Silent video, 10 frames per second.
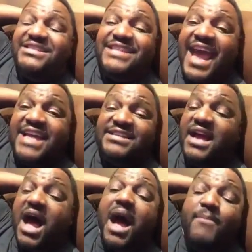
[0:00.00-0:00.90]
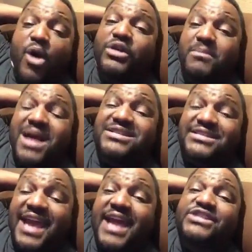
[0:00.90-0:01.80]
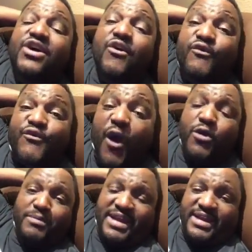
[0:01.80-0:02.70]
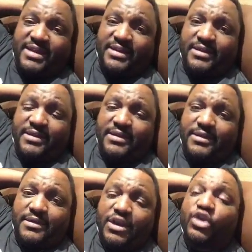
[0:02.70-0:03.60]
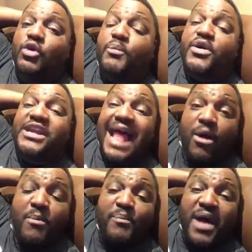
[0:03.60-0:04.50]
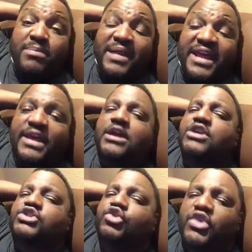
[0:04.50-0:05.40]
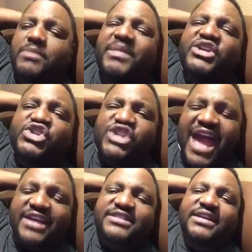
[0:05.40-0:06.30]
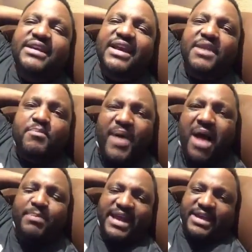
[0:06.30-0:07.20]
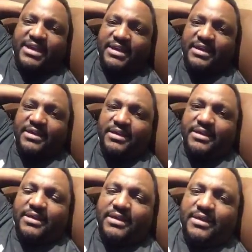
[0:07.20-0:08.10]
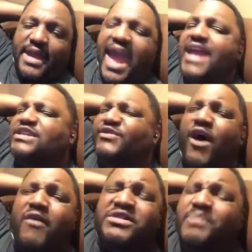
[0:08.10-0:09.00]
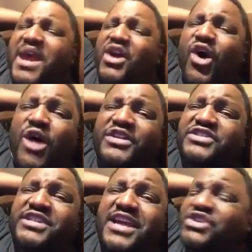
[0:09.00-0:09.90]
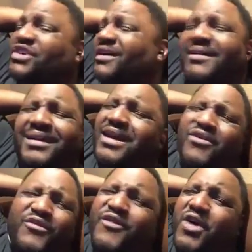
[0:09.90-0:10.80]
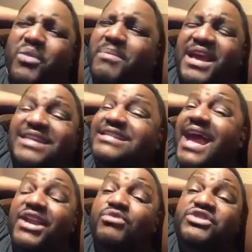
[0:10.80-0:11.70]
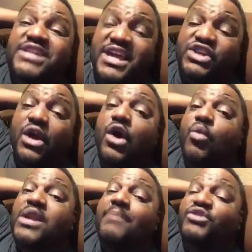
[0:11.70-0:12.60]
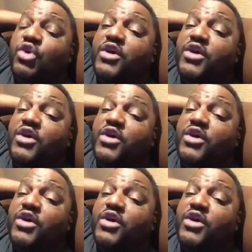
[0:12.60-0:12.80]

stance, I'm holding my stance firmly. You put it out in public so you can be checked in public. And as far as being called a snitch, I don't fuck with me because I ain't no snitch. What I'm